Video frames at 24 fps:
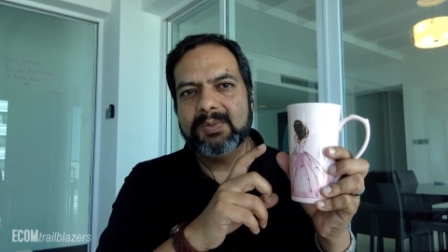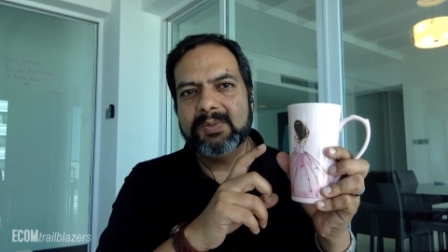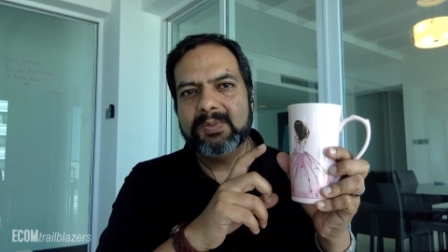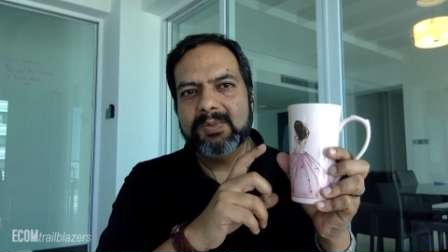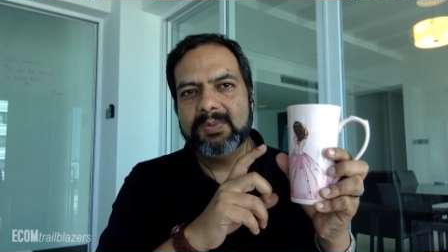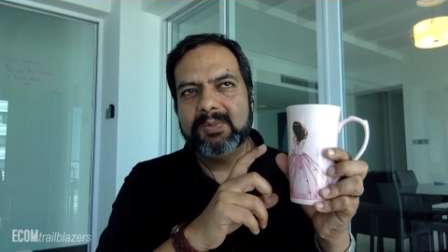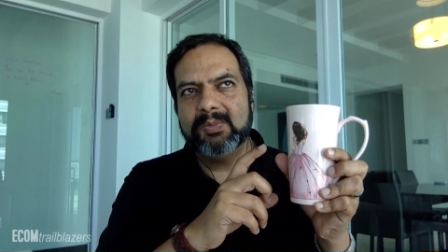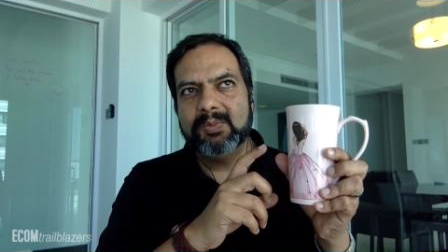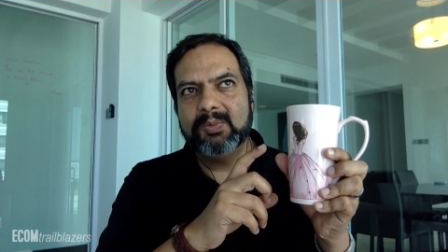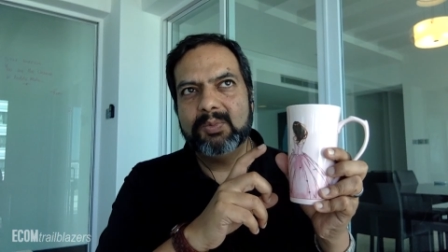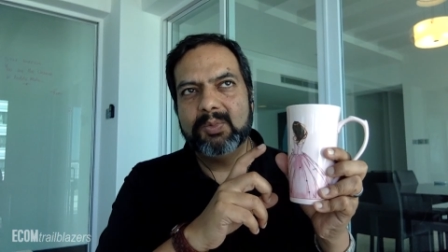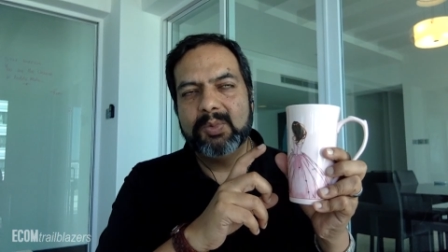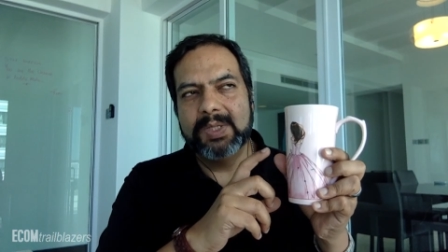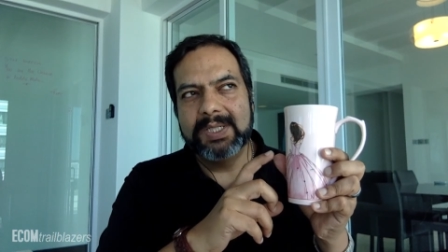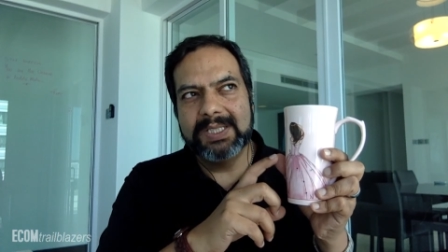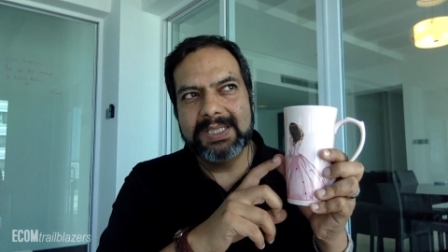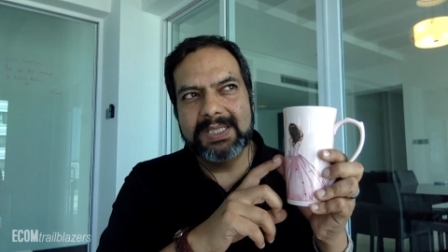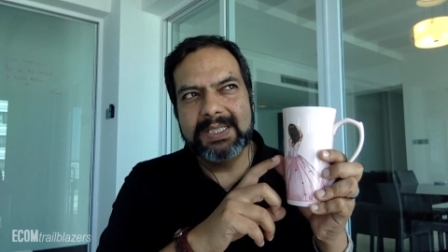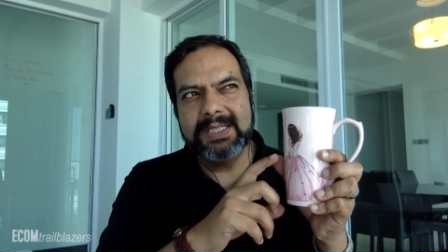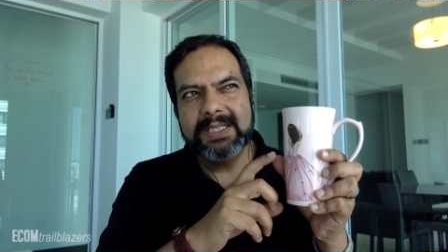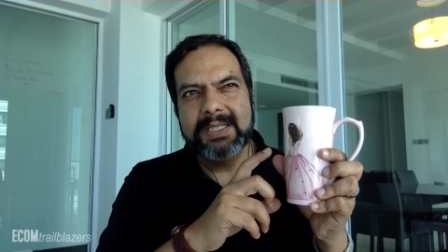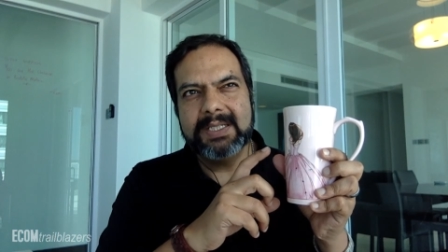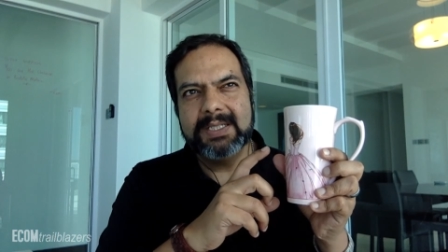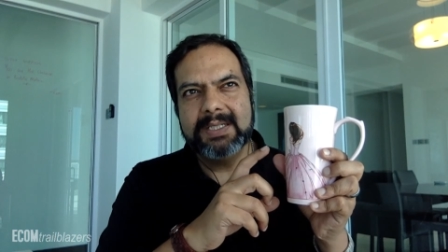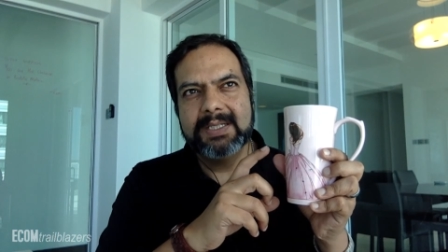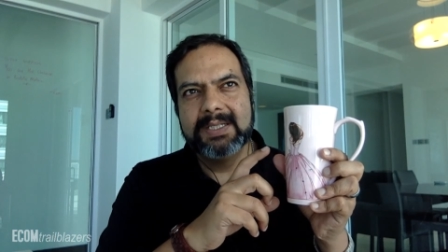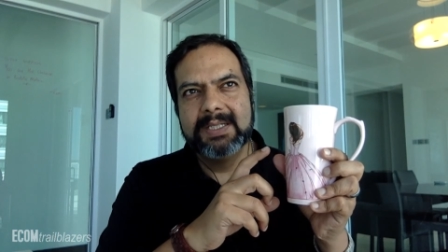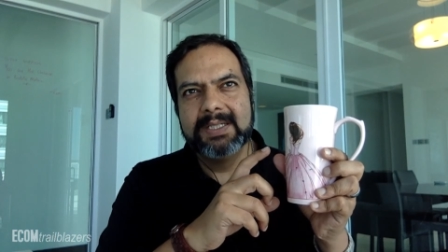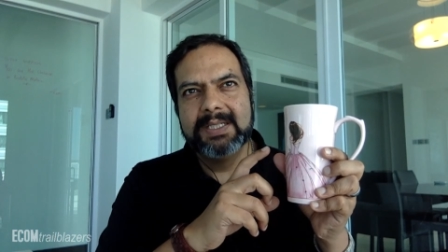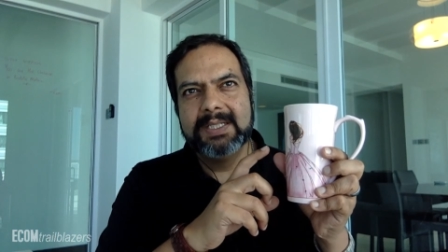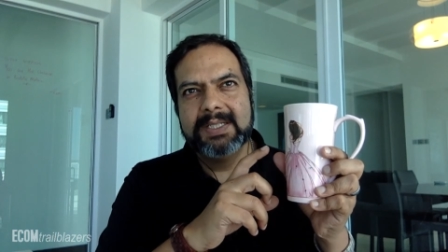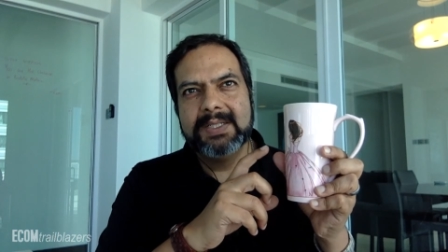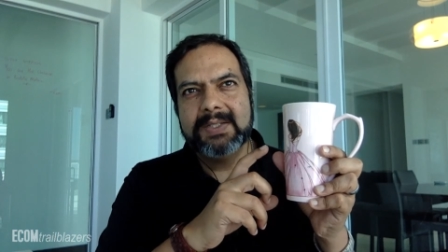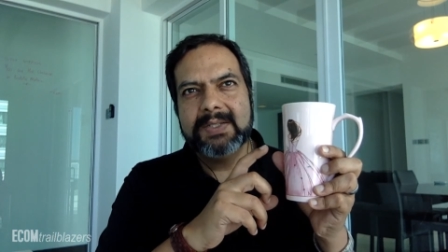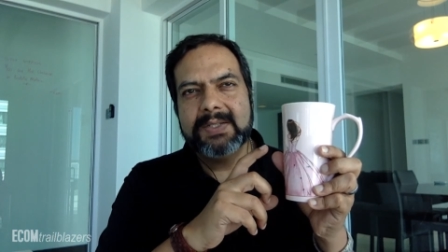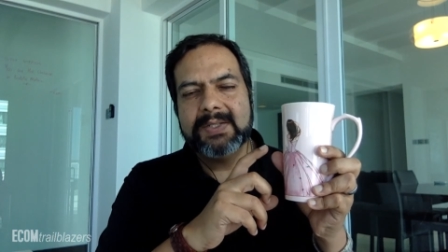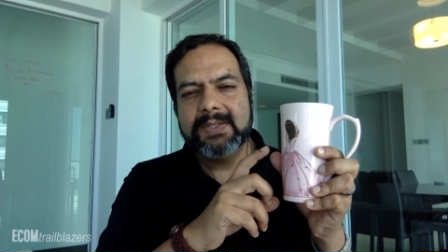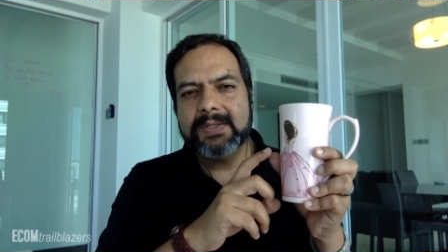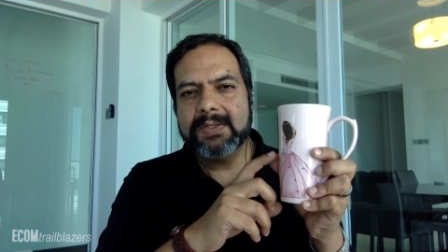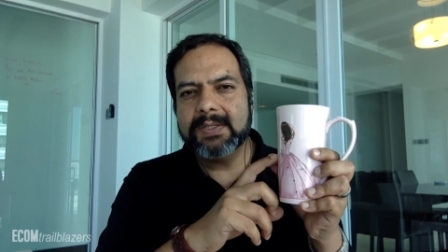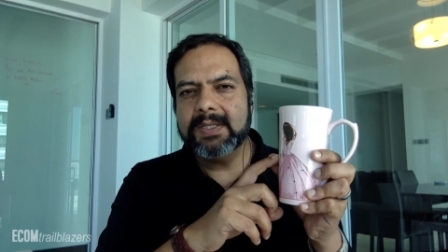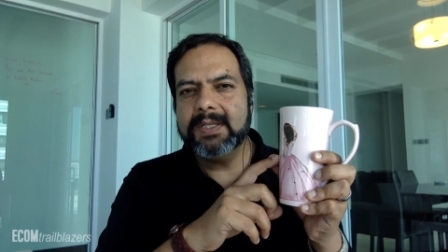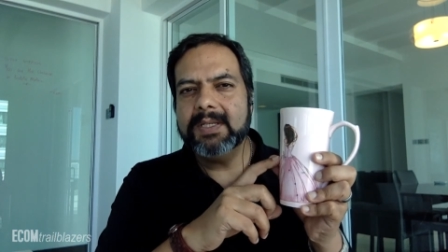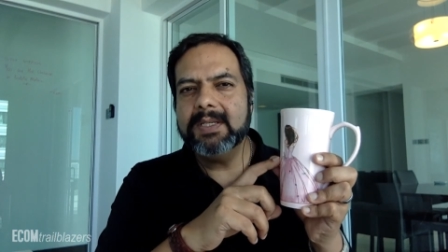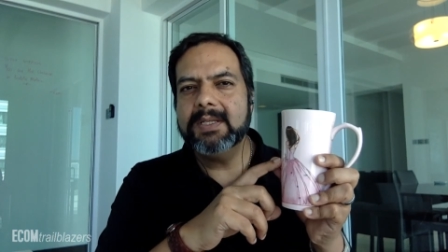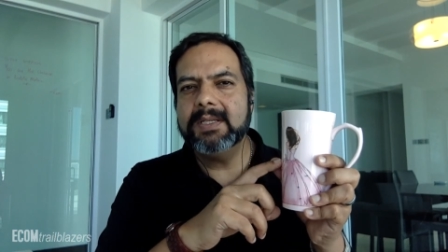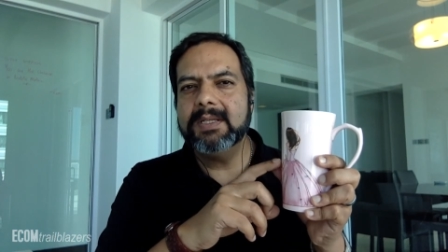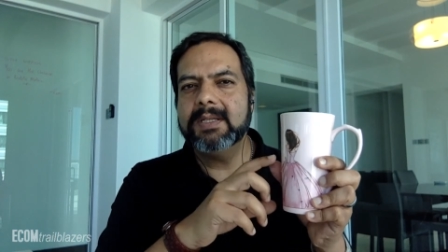really
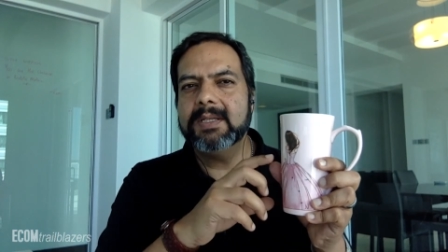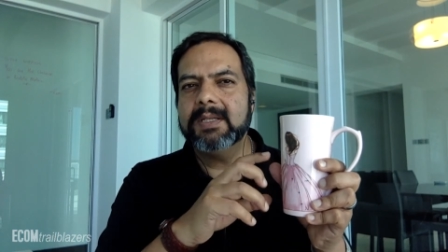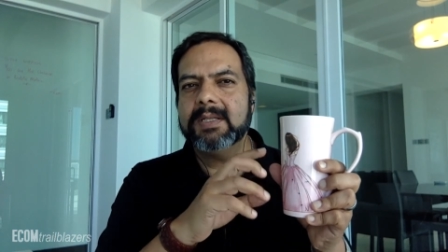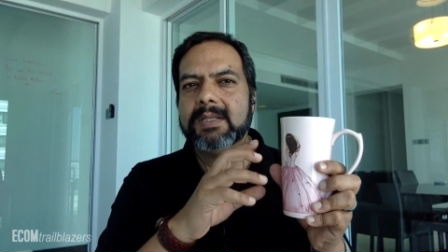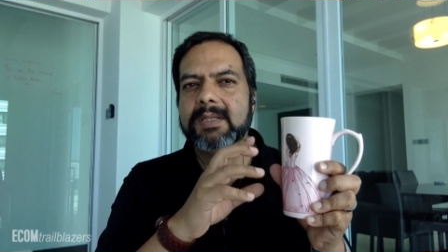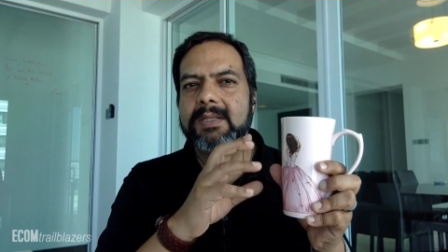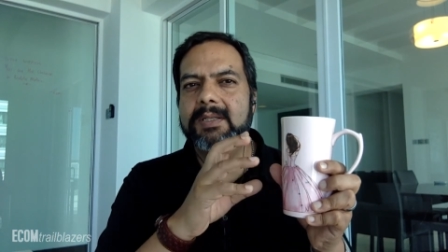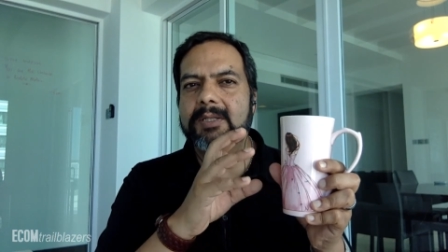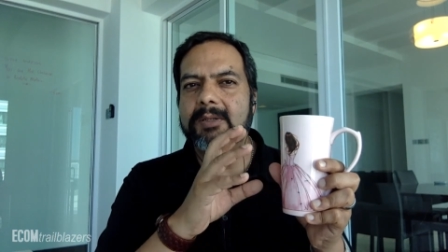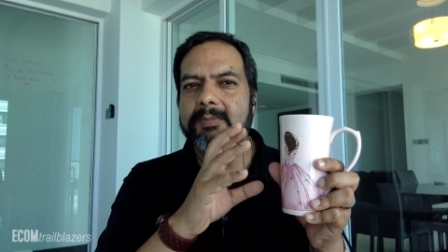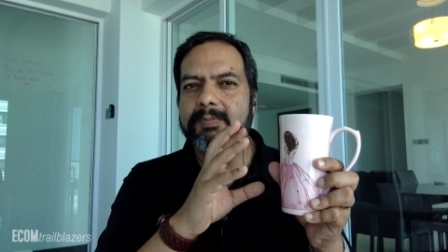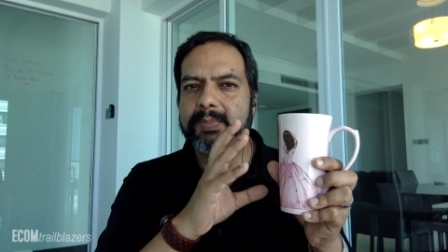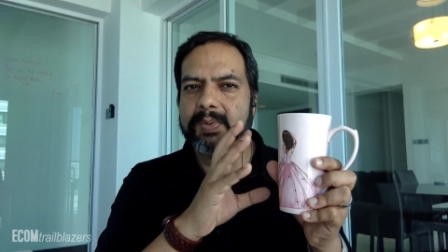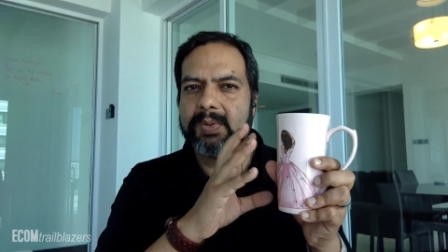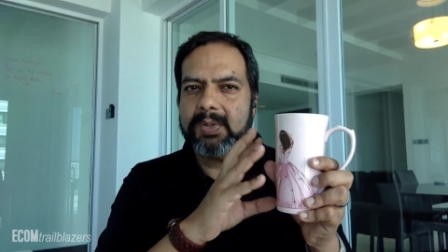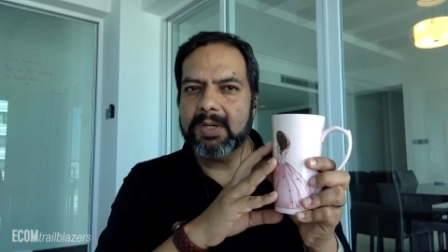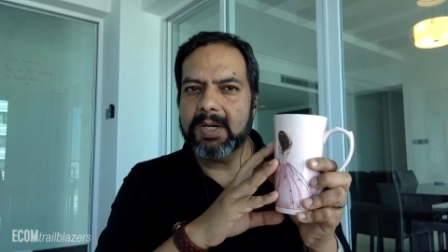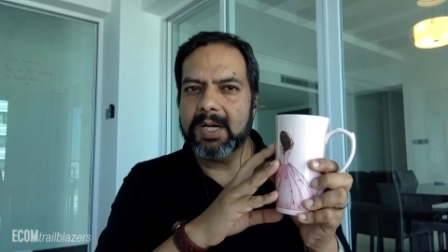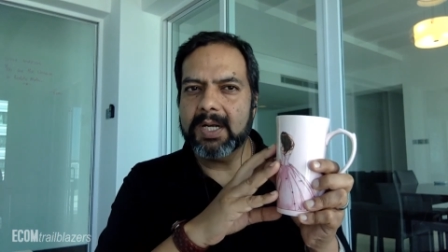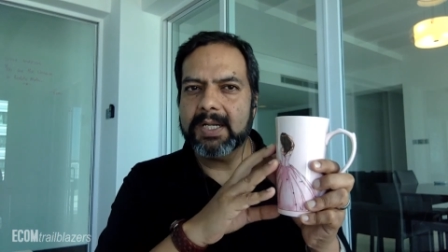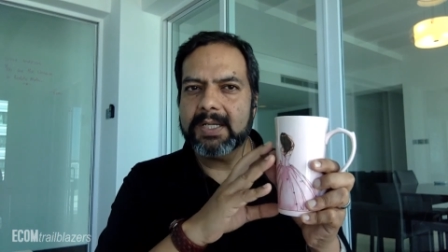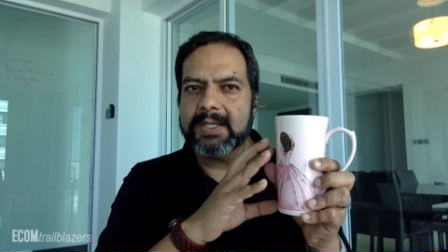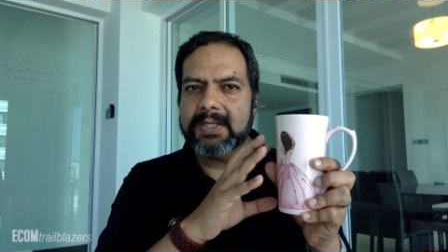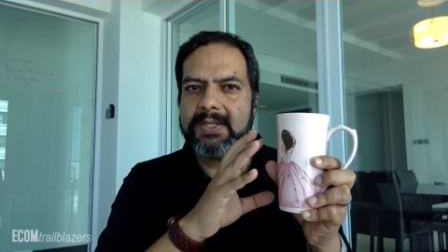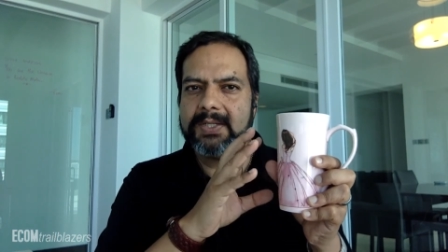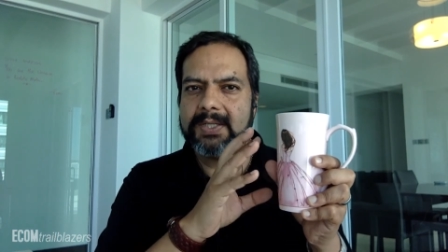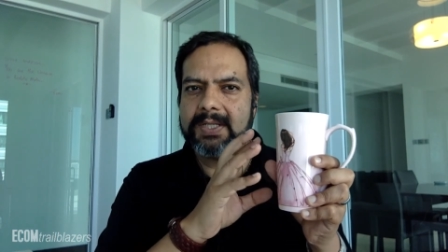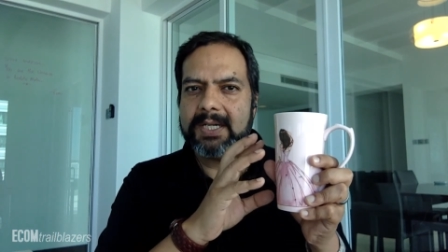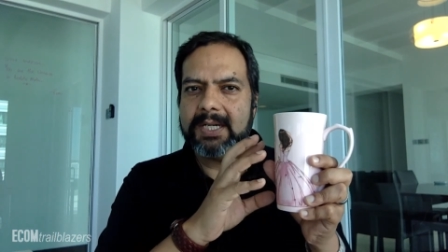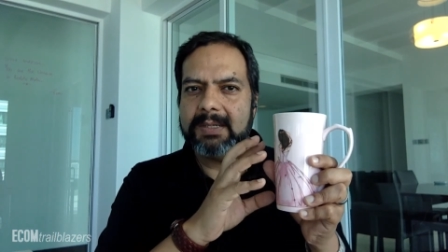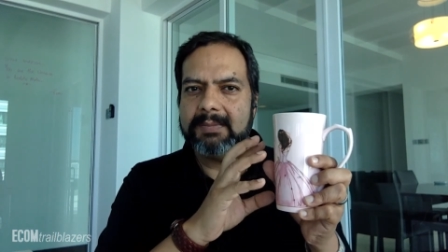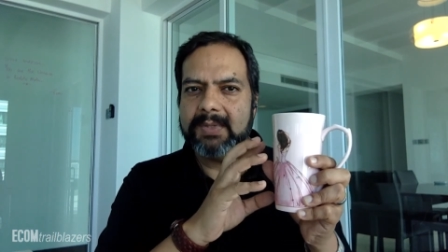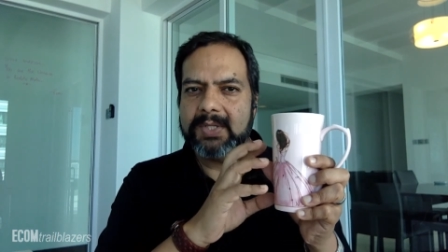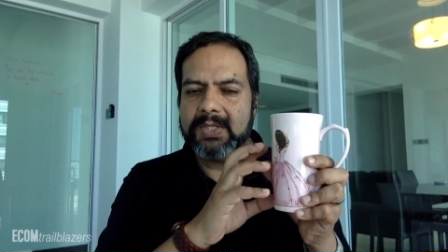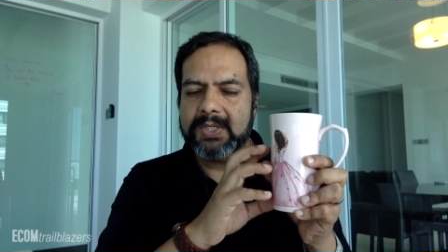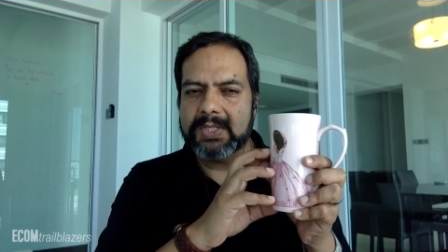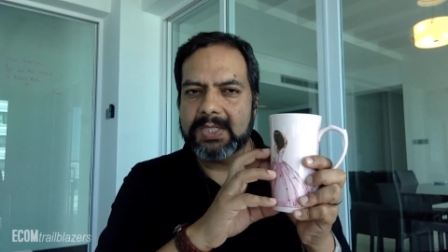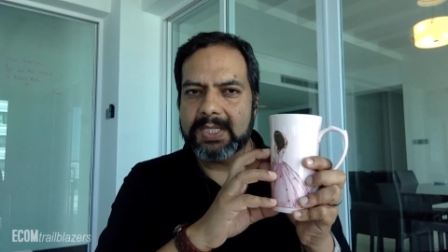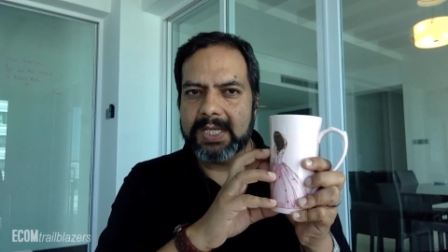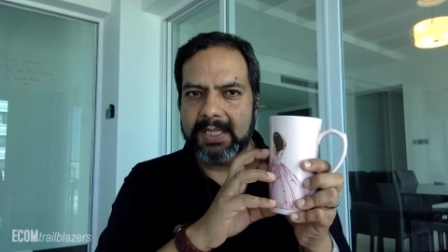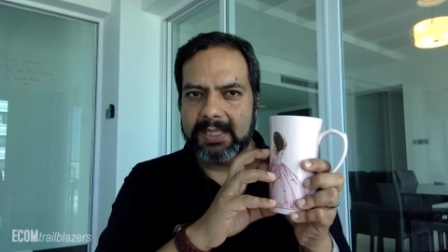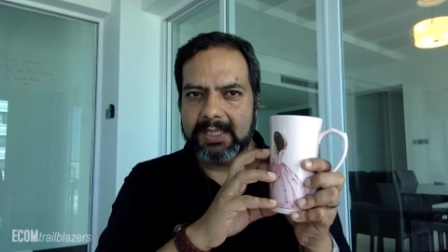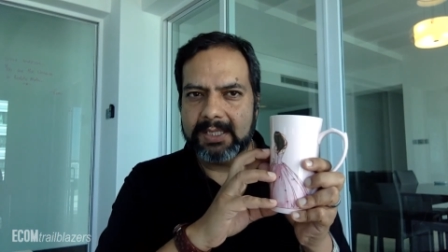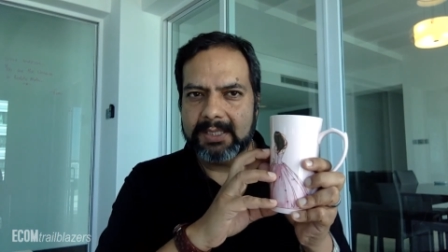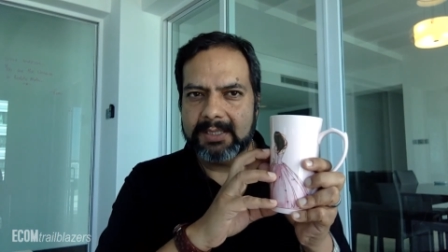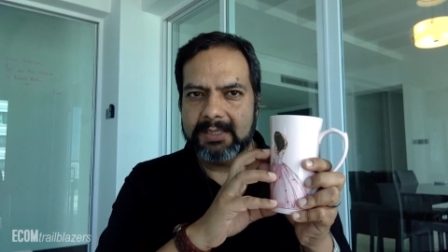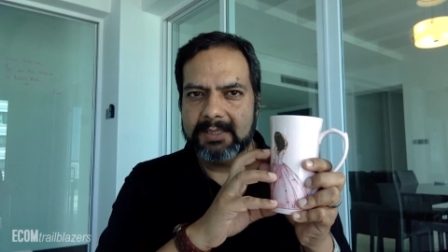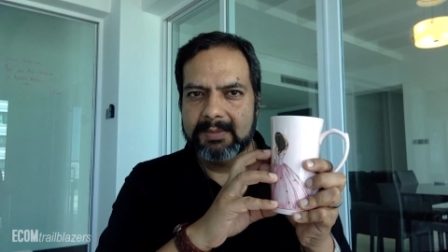see the products that I'm
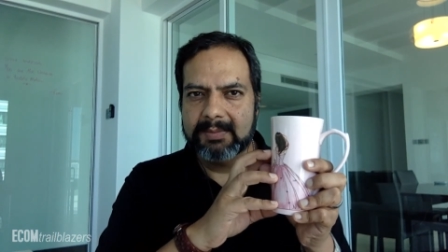selling,